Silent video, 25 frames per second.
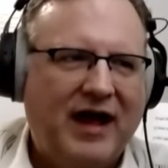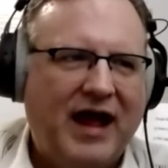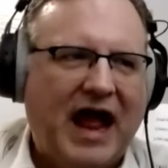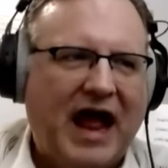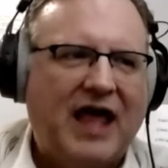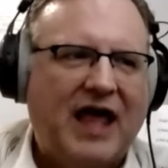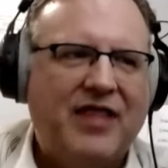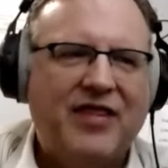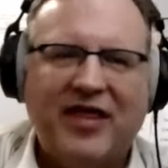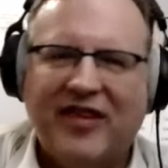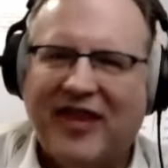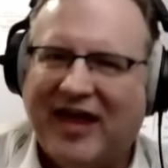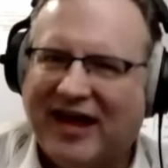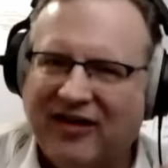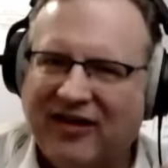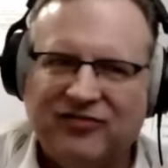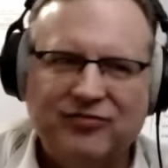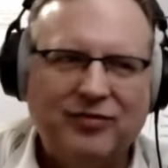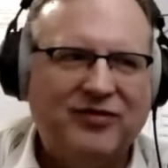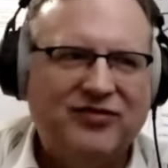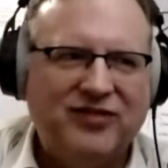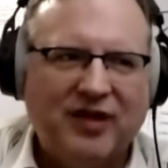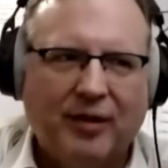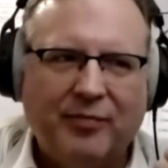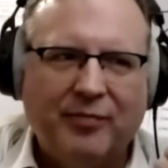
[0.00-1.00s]
And then that gives
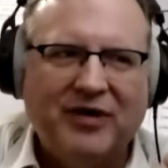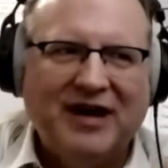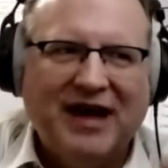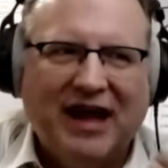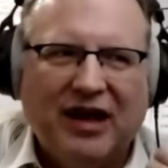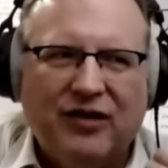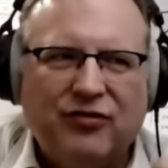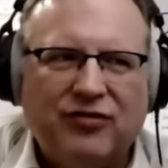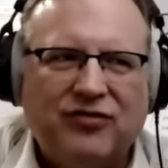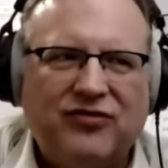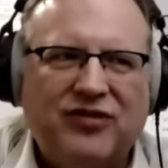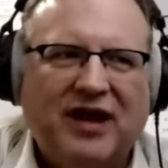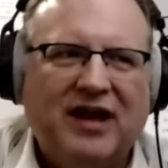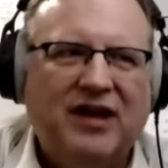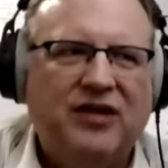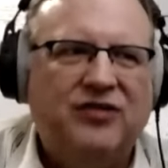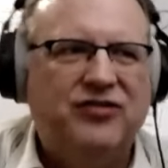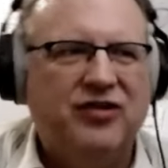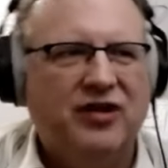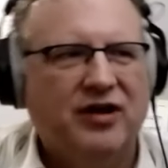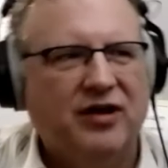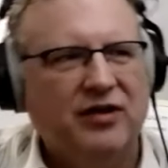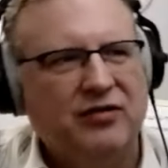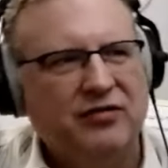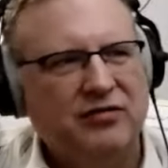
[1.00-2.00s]
me something interesting
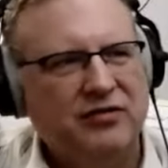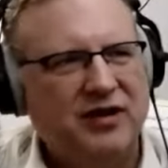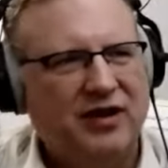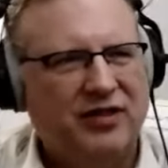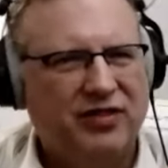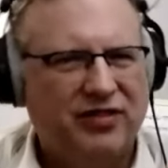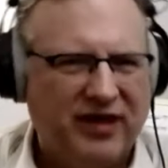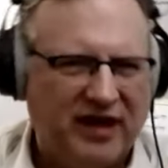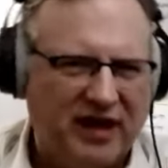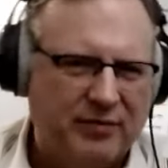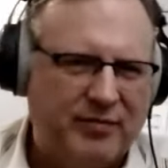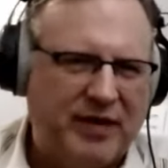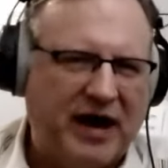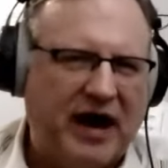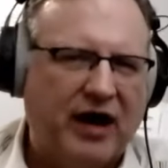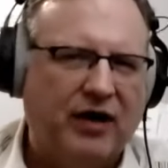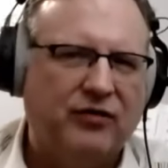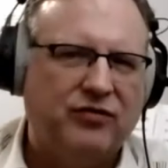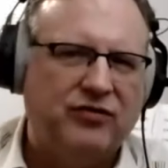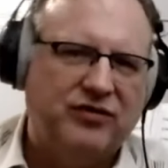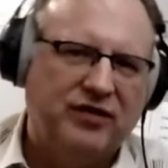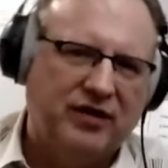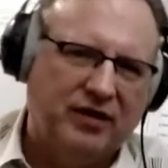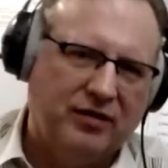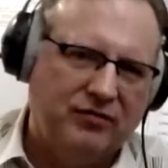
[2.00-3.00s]
to, to think
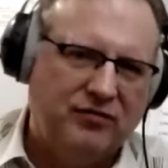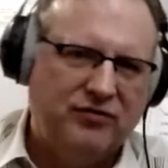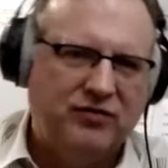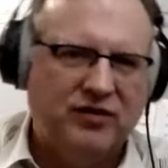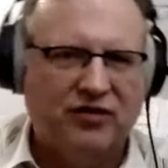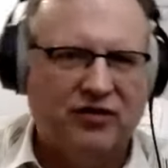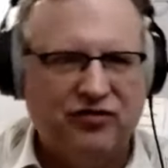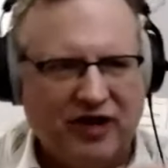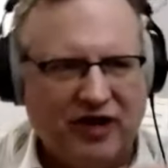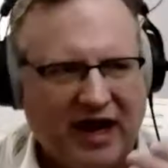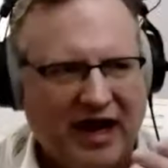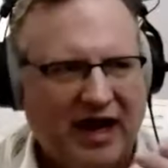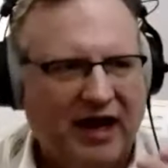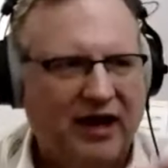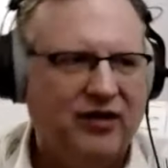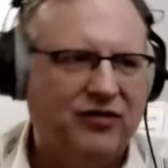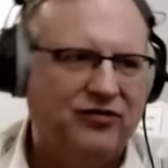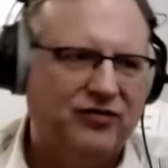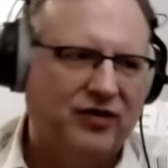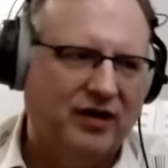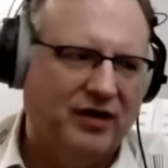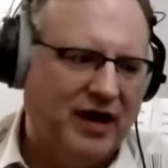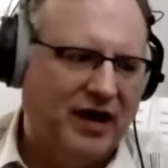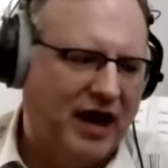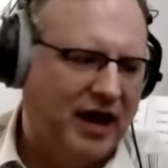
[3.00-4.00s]
about, to, to
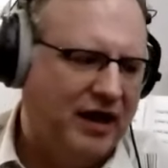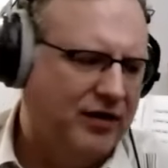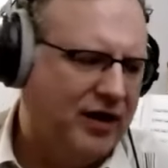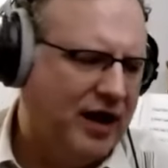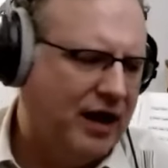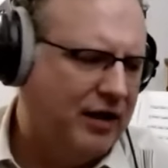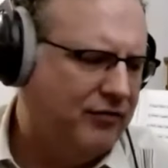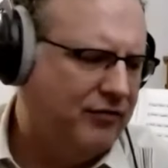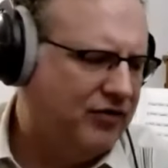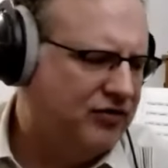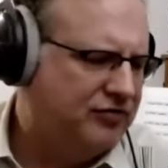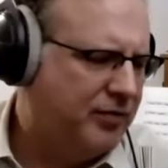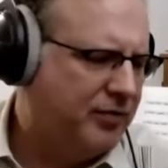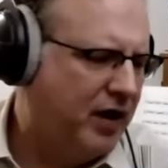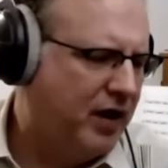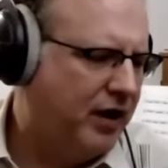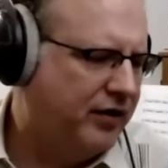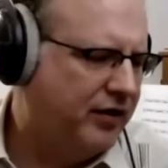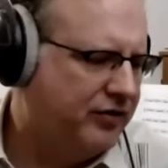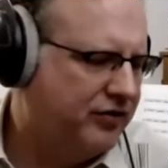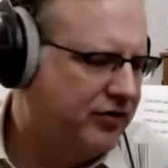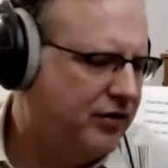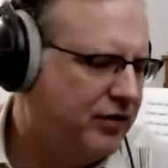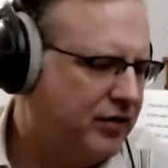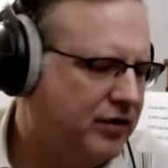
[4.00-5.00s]
change and, and, and
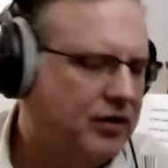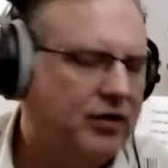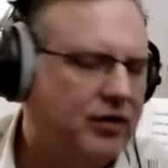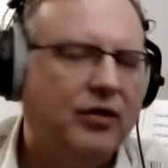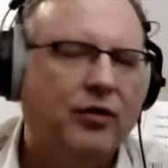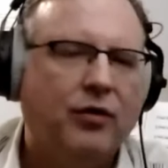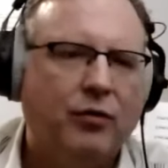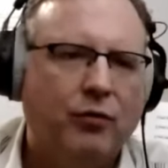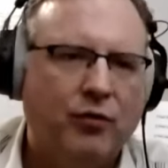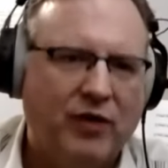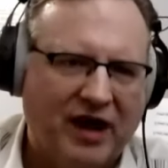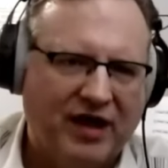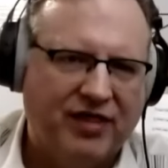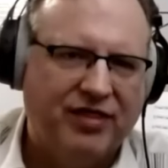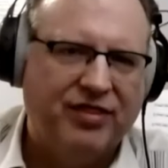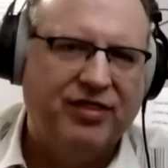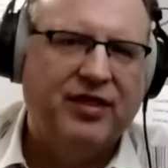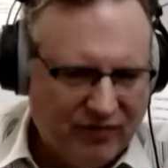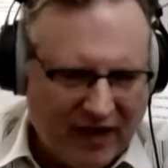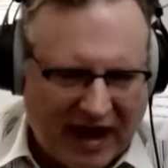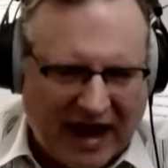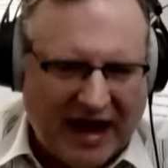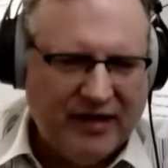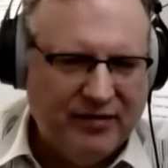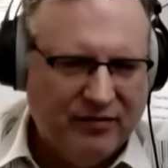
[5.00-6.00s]
respond with.
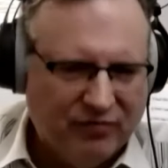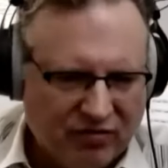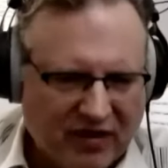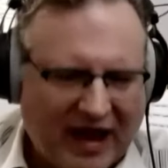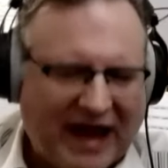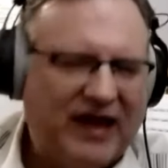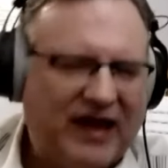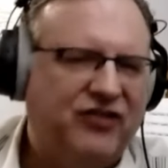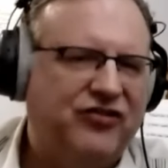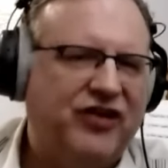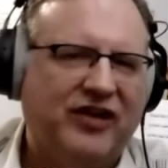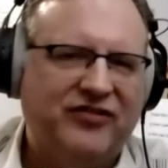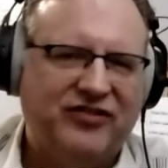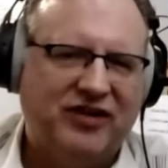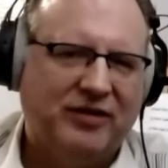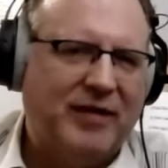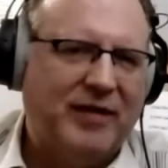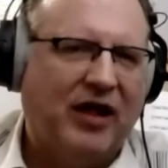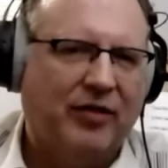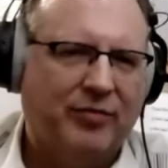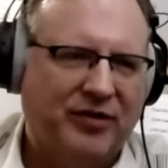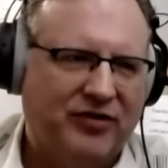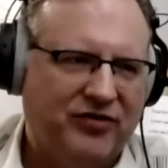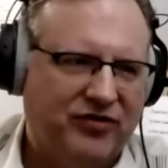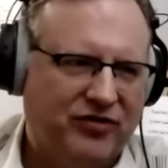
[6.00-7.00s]
I like changing
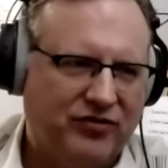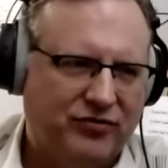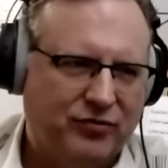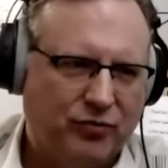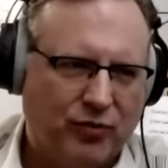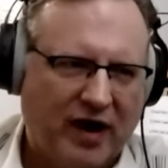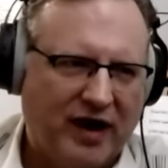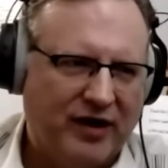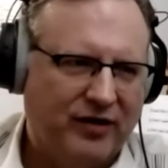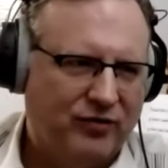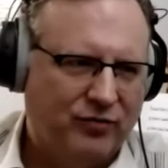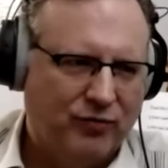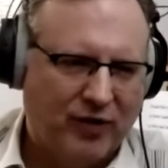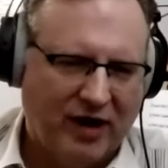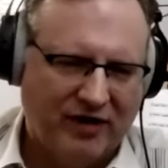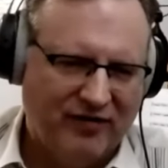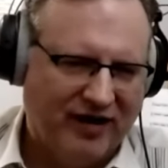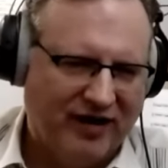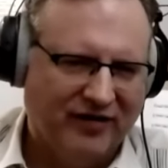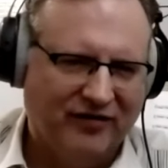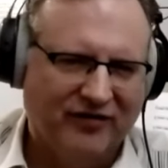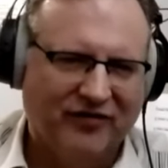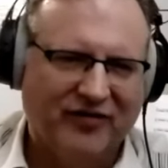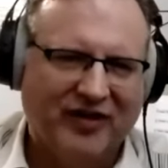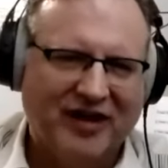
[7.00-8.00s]
mouthpieces quite quite
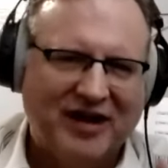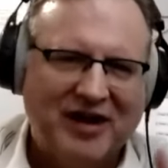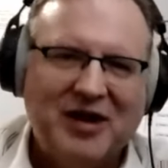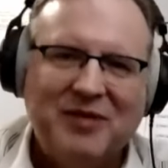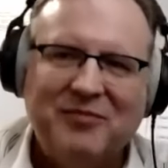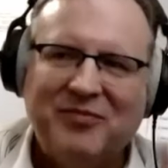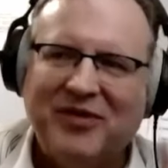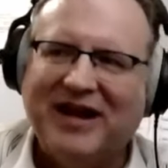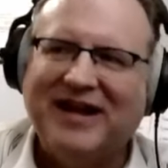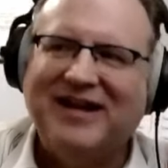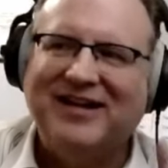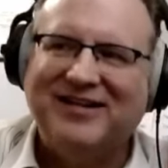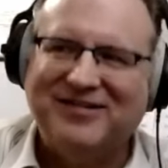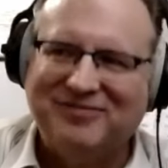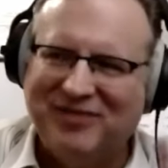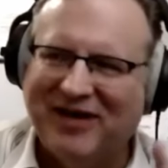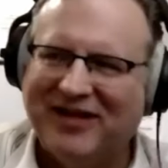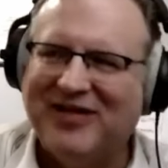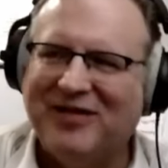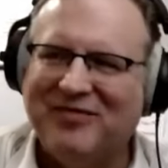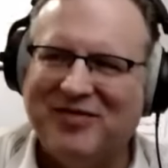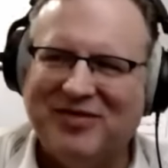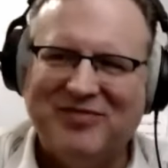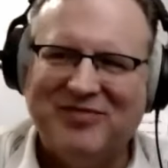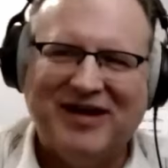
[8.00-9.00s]
regularly. But but,
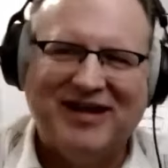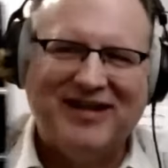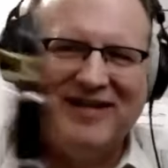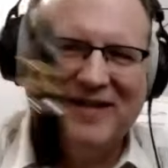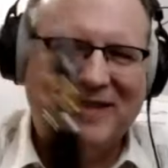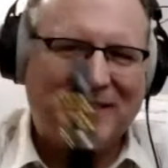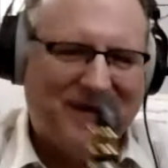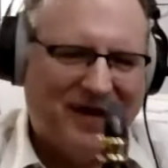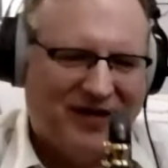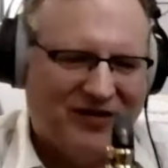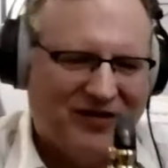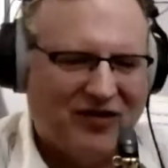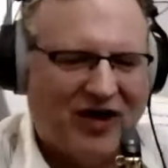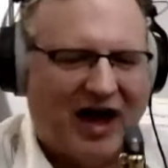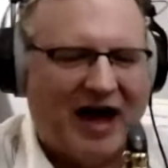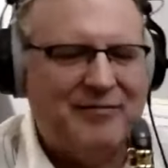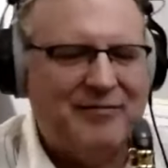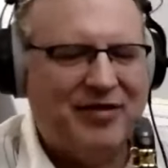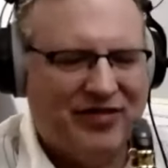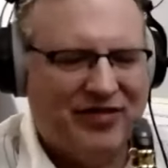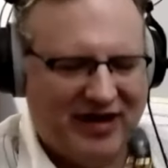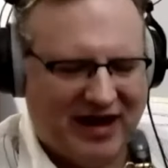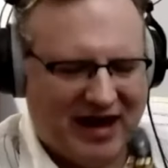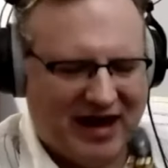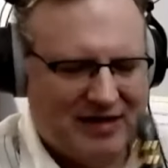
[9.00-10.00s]
but so I've
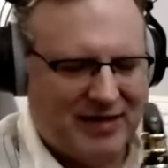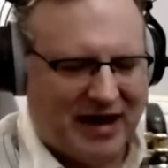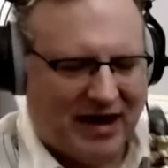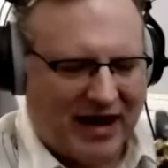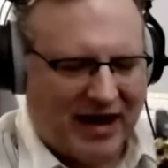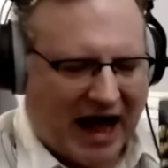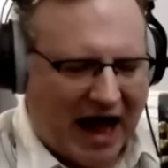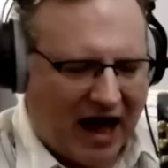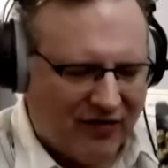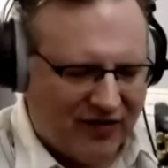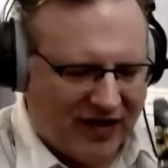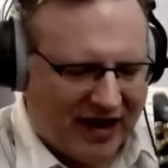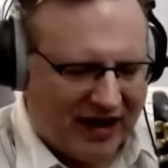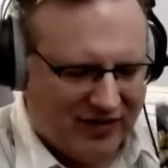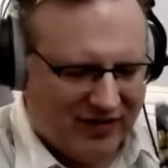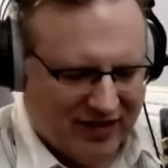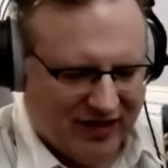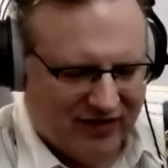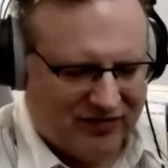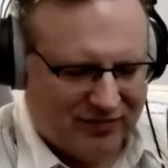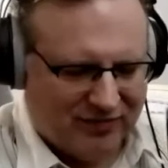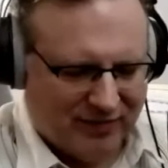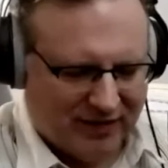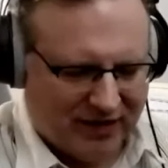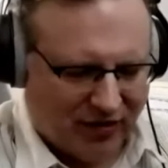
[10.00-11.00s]
been thinking about how the, the
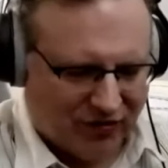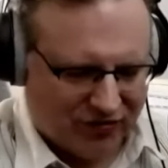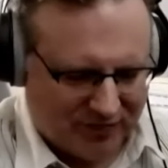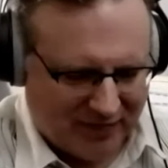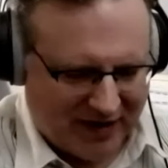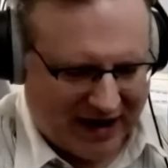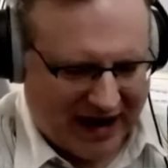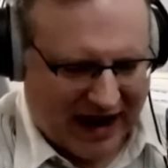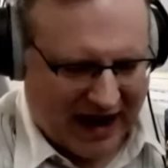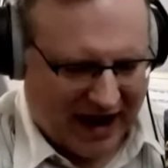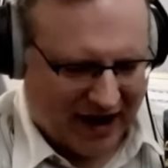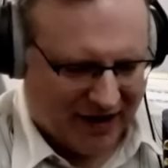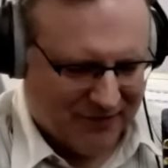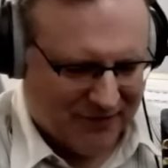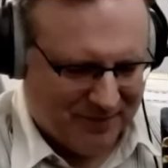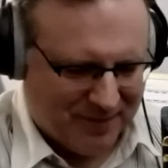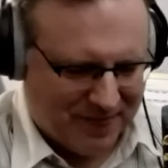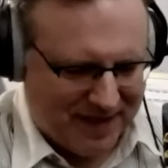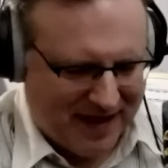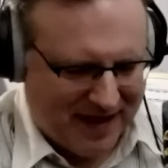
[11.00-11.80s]
instrument goes in my hand,